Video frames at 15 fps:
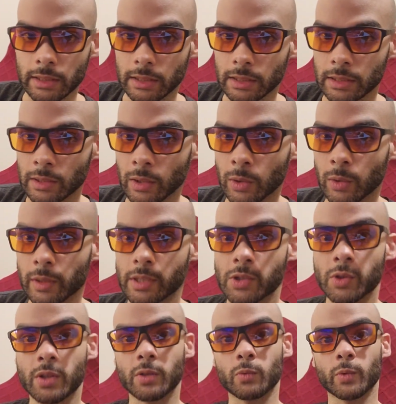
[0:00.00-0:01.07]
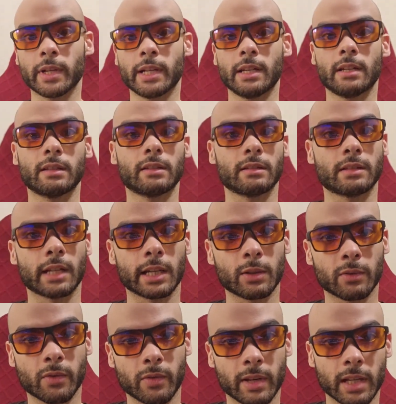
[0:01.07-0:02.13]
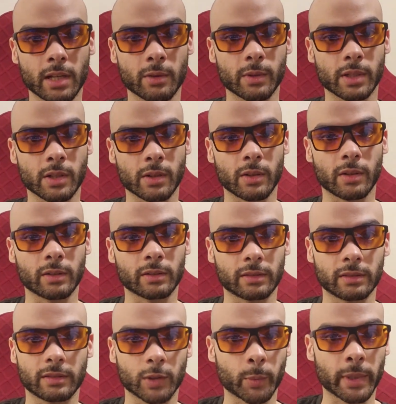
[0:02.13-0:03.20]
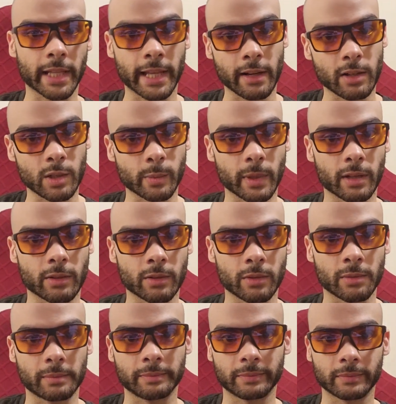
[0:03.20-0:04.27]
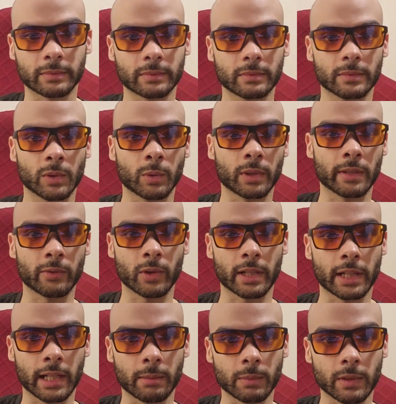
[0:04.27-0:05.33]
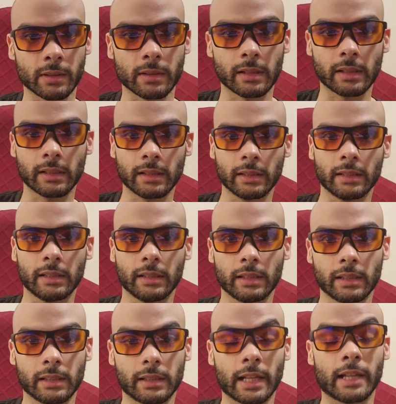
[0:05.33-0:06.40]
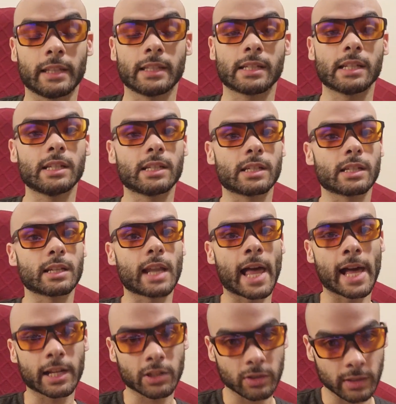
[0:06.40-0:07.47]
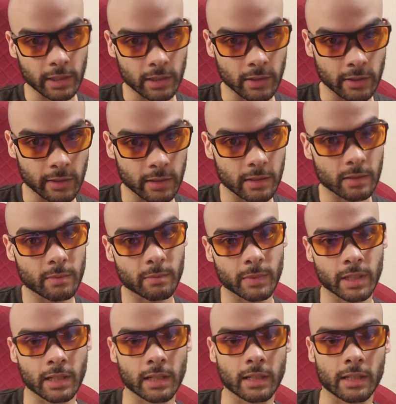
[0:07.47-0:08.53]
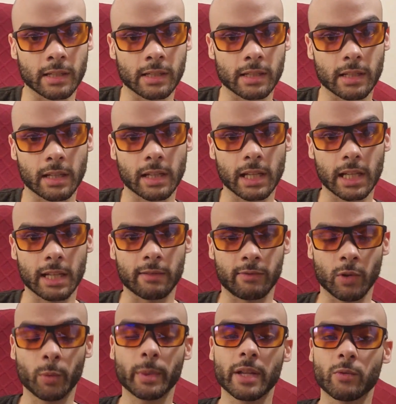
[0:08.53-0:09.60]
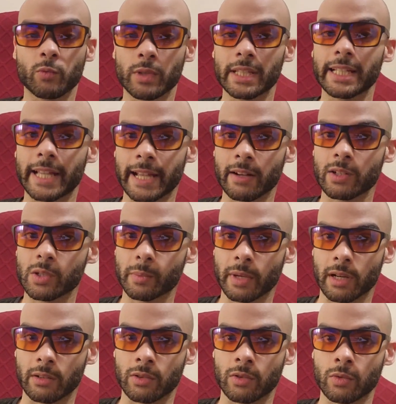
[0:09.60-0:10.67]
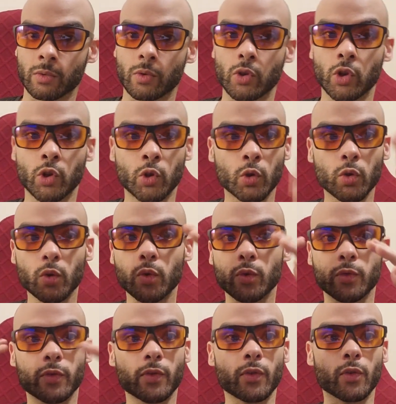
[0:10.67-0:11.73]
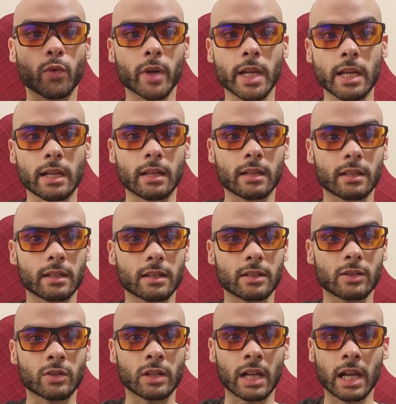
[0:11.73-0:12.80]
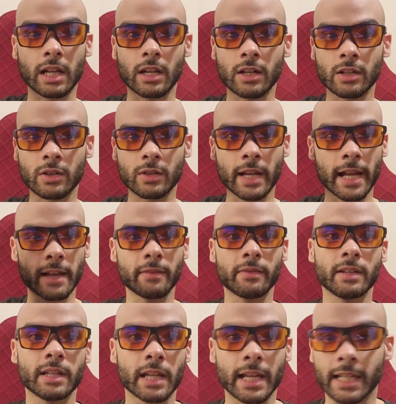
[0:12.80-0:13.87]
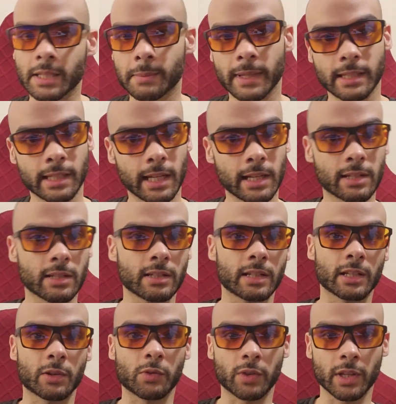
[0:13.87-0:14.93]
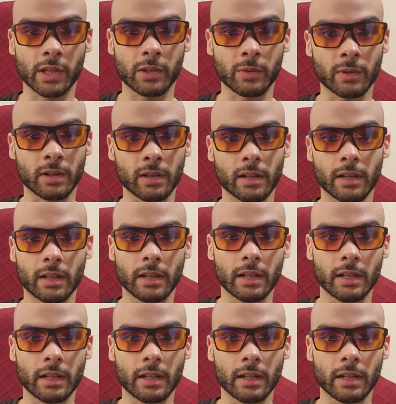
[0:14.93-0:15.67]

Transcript: So as you can read, the title of the video is called Nobody Cares About You, or whatever I named it. Now this is actually good, because if nobody really cares about you, you're free. You're not under heavy expectations like you think you are.